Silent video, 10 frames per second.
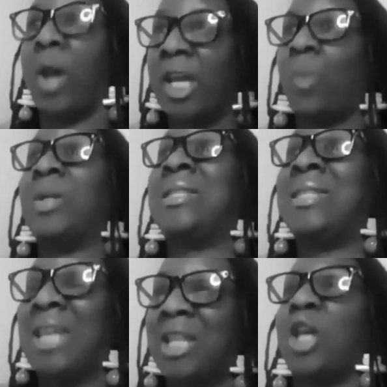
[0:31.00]
Where can we
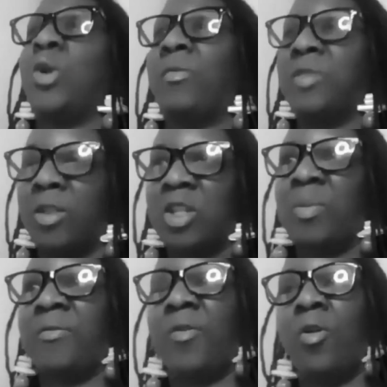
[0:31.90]
see that you have done this
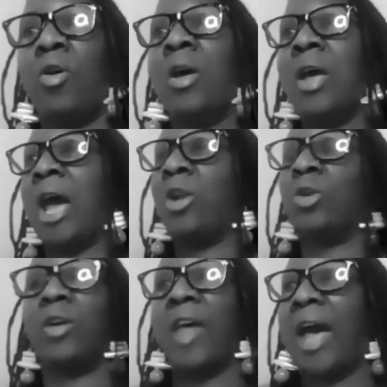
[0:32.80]
before and
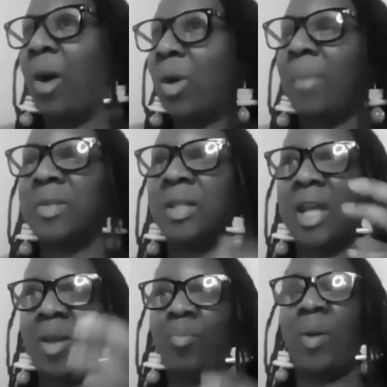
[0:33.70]
look at the outcomes and
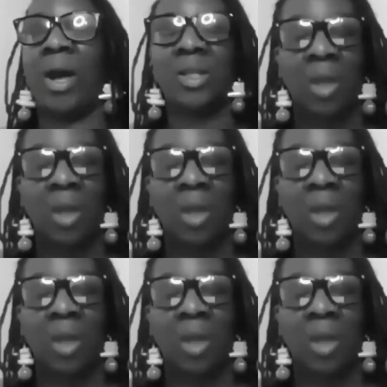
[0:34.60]
the impacts?